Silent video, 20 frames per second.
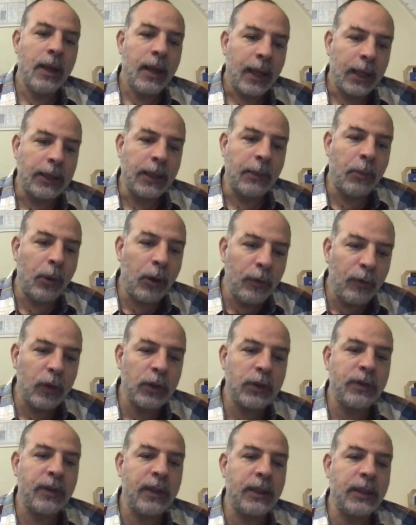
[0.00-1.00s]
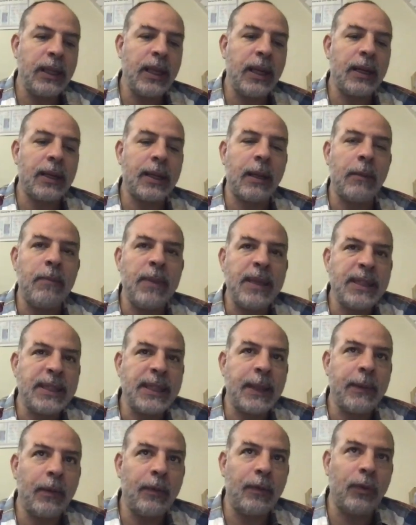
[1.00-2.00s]
And the amorphous phase here can be
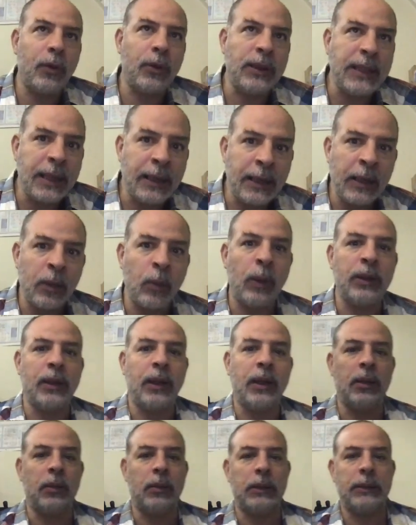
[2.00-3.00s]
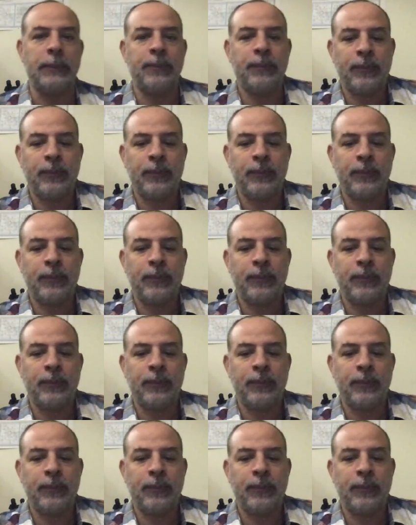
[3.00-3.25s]
stable for nearly 1 hour.